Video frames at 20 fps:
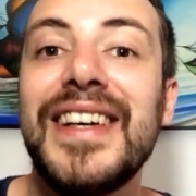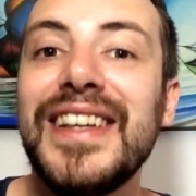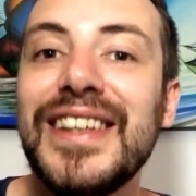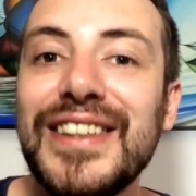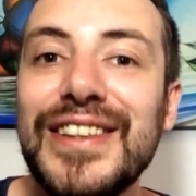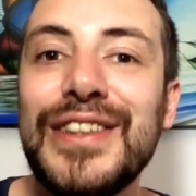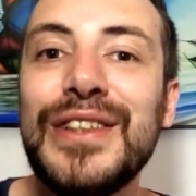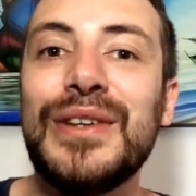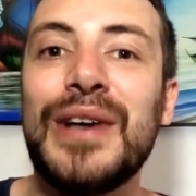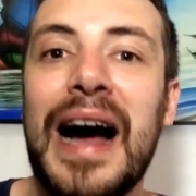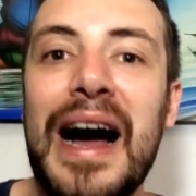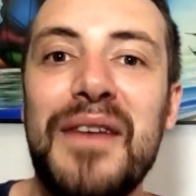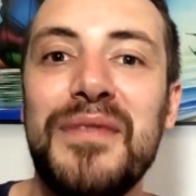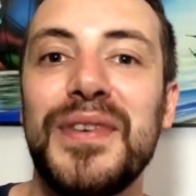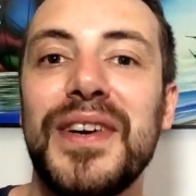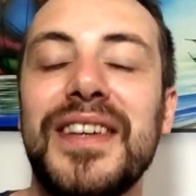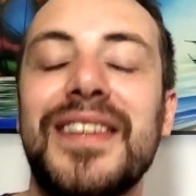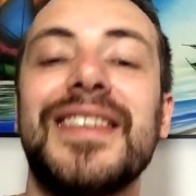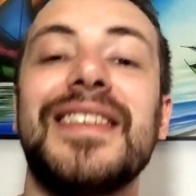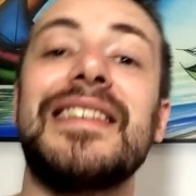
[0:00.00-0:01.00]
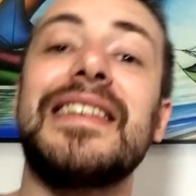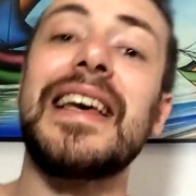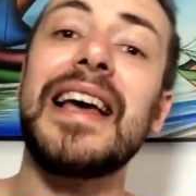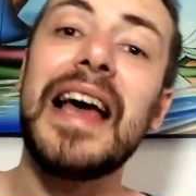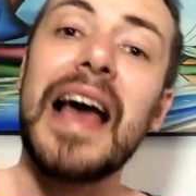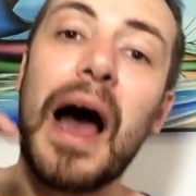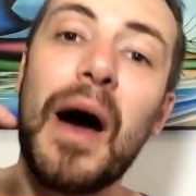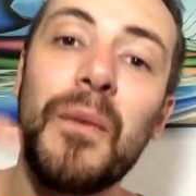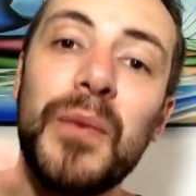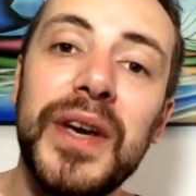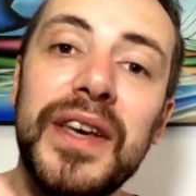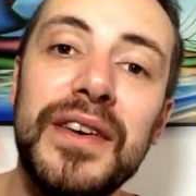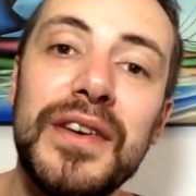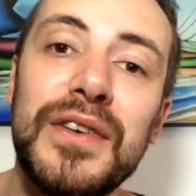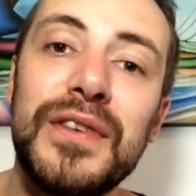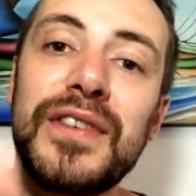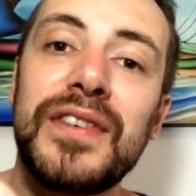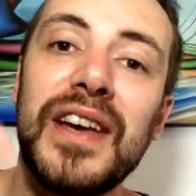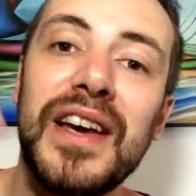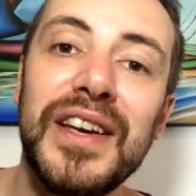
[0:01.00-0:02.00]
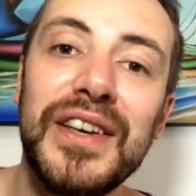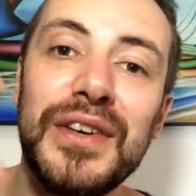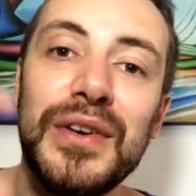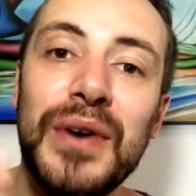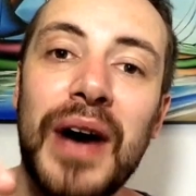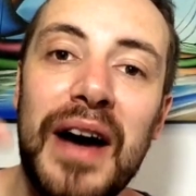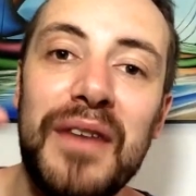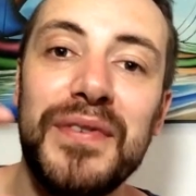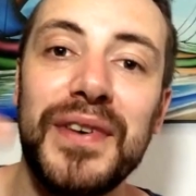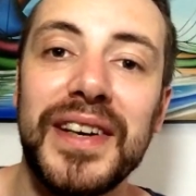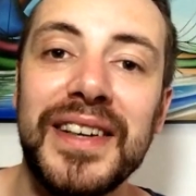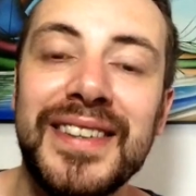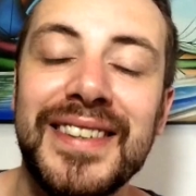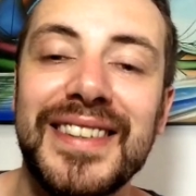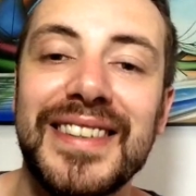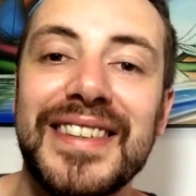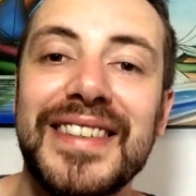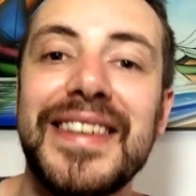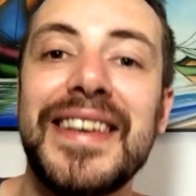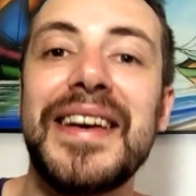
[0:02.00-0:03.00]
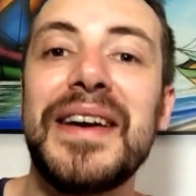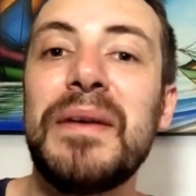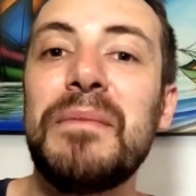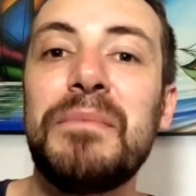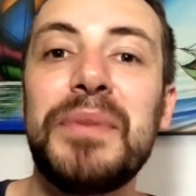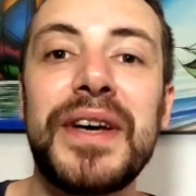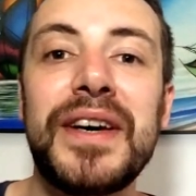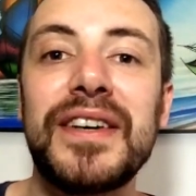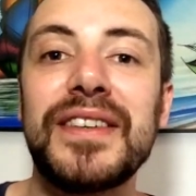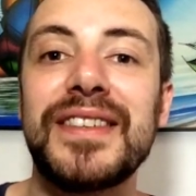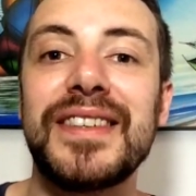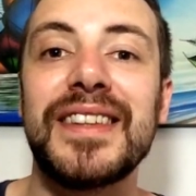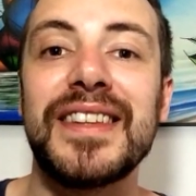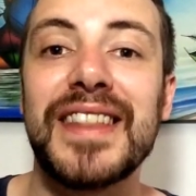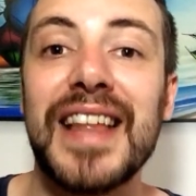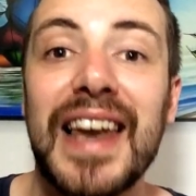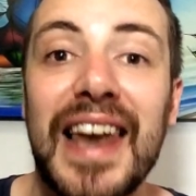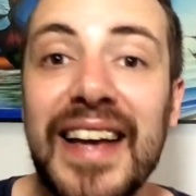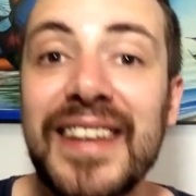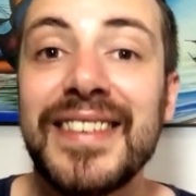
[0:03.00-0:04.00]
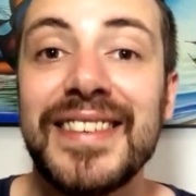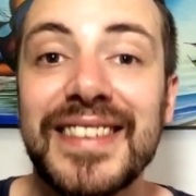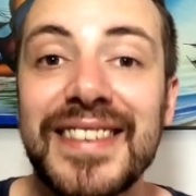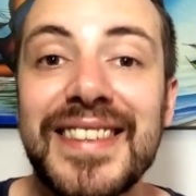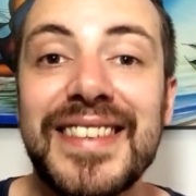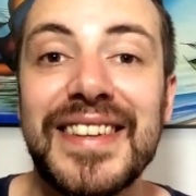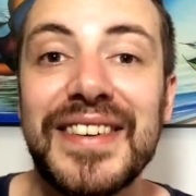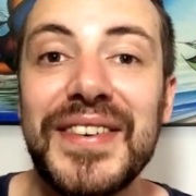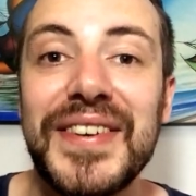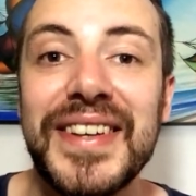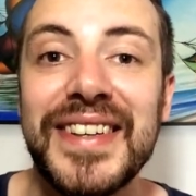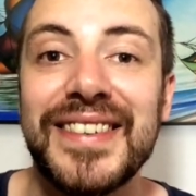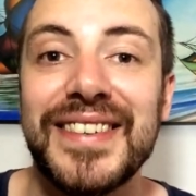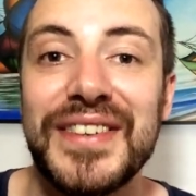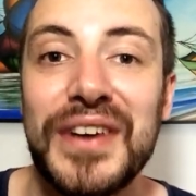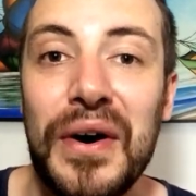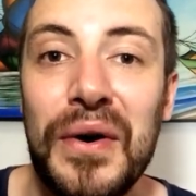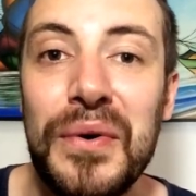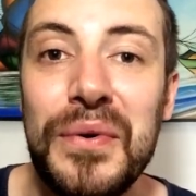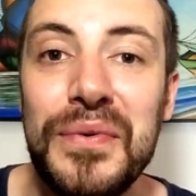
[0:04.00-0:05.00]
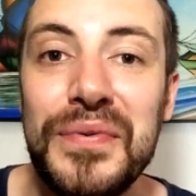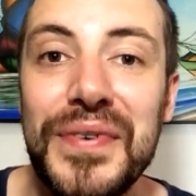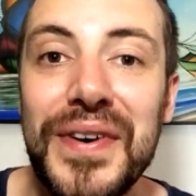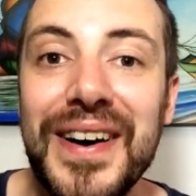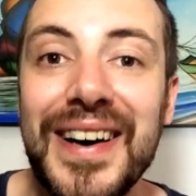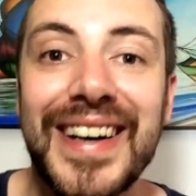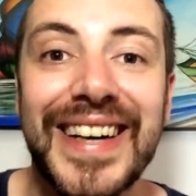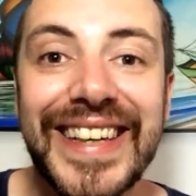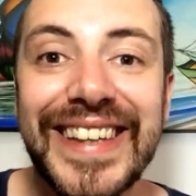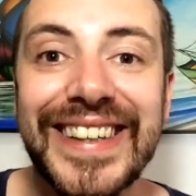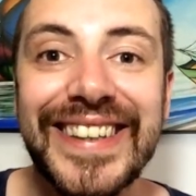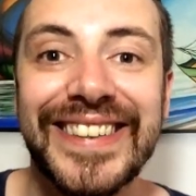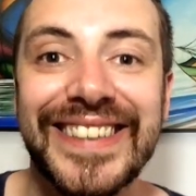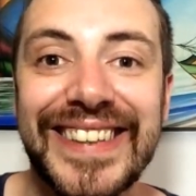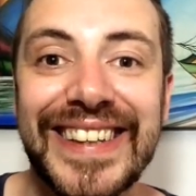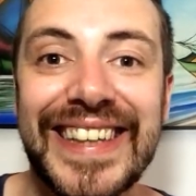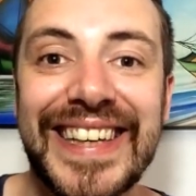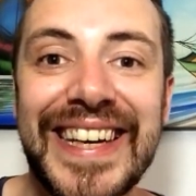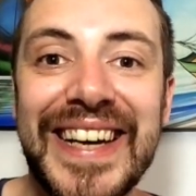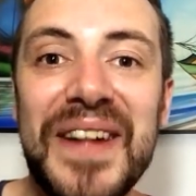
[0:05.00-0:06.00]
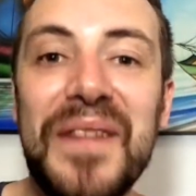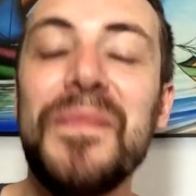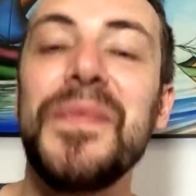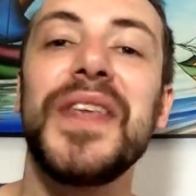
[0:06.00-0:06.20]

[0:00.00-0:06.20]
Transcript: You have listened. And we use you have listened because the lesson still isn't over. You see?